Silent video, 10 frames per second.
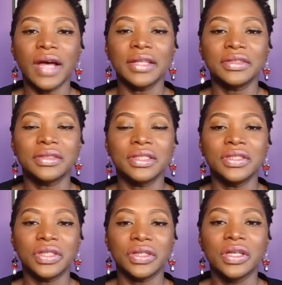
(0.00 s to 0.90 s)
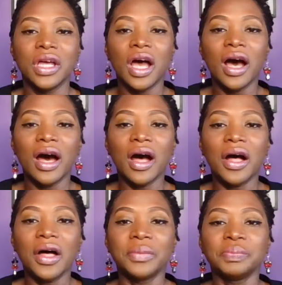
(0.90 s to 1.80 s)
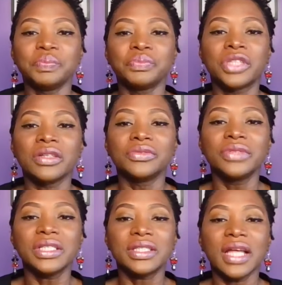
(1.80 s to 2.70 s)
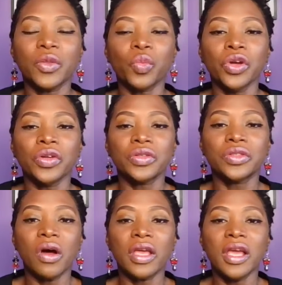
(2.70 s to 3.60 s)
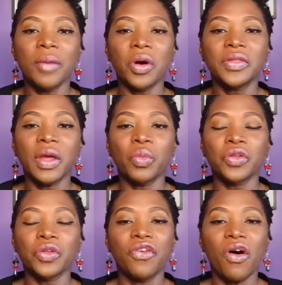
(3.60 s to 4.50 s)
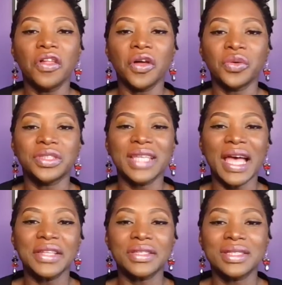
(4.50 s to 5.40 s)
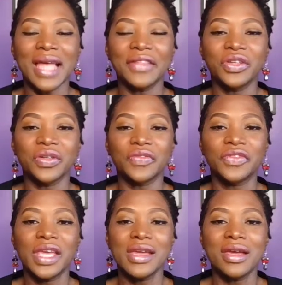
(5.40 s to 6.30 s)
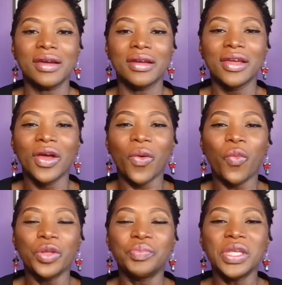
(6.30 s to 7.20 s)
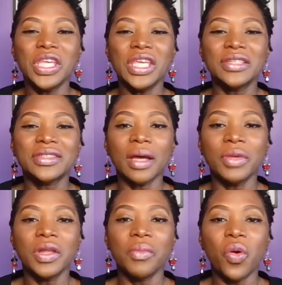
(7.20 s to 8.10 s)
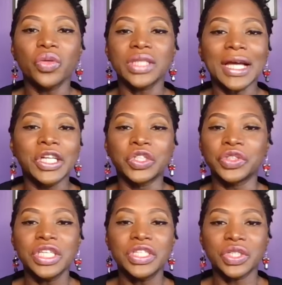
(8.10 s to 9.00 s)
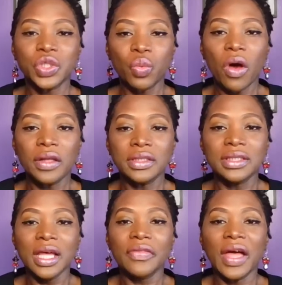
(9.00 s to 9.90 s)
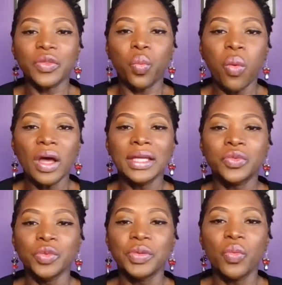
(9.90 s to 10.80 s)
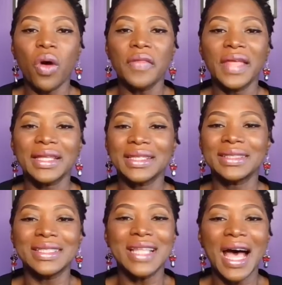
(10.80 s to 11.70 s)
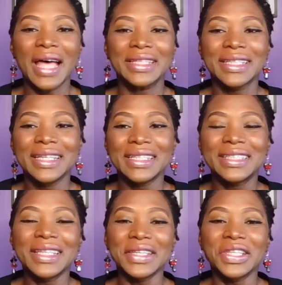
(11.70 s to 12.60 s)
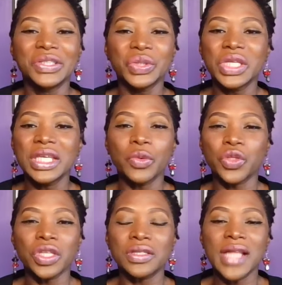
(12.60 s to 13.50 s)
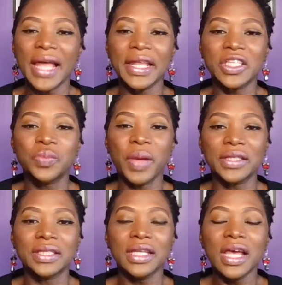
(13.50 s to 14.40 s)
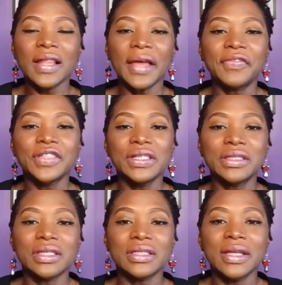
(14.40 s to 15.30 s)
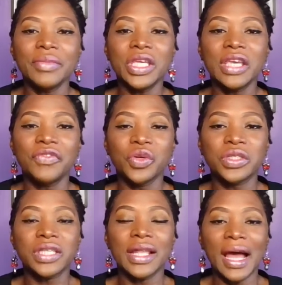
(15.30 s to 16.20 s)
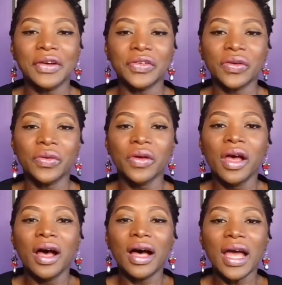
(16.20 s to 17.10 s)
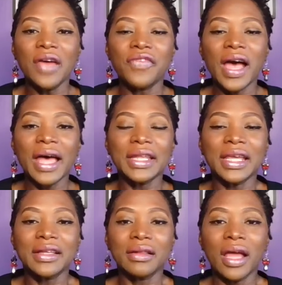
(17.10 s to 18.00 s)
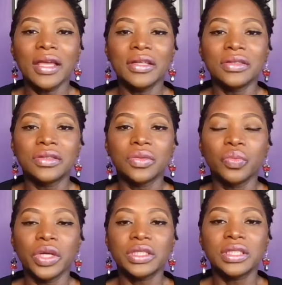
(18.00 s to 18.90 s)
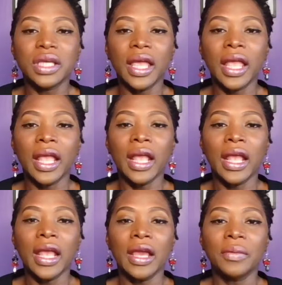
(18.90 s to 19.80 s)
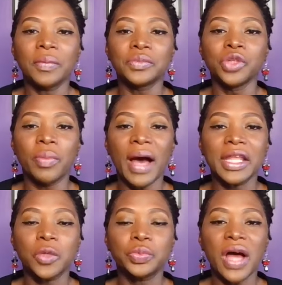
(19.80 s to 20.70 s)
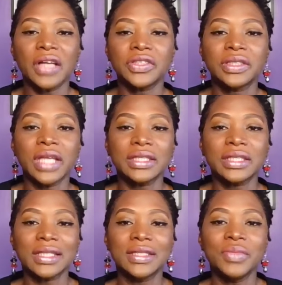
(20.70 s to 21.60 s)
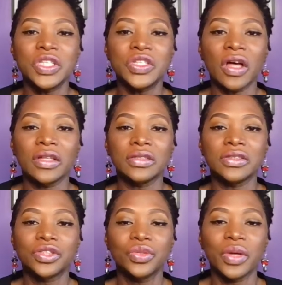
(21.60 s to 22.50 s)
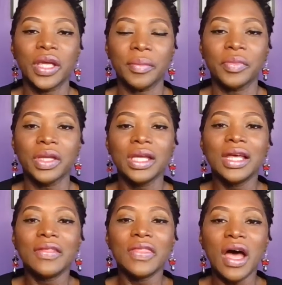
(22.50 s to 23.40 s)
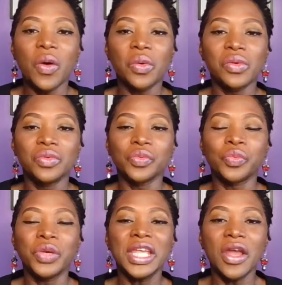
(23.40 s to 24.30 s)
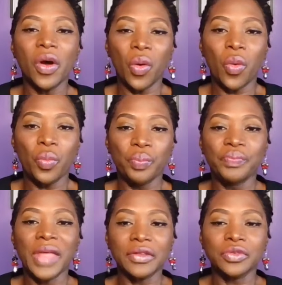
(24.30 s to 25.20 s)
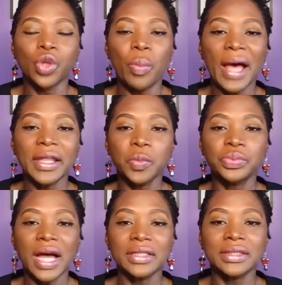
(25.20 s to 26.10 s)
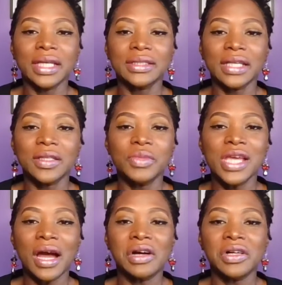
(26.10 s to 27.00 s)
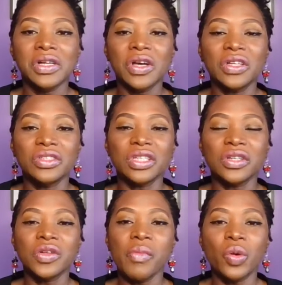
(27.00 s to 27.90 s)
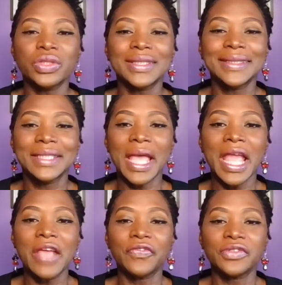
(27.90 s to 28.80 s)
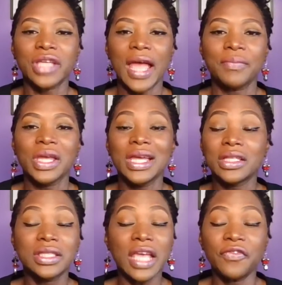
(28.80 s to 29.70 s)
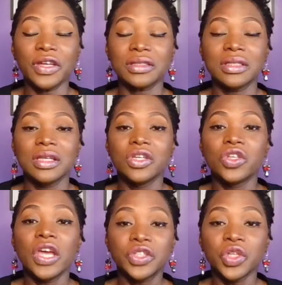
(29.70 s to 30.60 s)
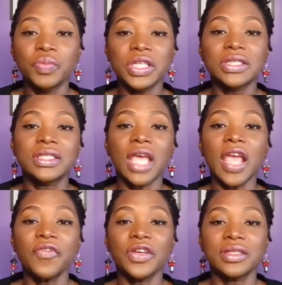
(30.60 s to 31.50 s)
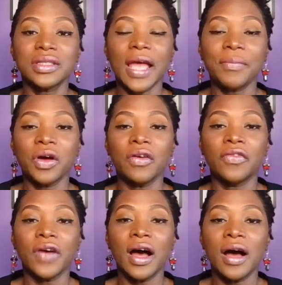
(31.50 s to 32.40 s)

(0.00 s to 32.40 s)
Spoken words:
anesthesia. Uh, the risk that we're talking about that would fall outside the standard of care would be some of the most egregious ones. It would be one that is not to the degree it's not expected. Like, for instance, let me give you a scenario. I have had a client with a robotic prostatectomy done to him. Now, we know that robotic prostatectomy are considered the most safest. It should be the safest type of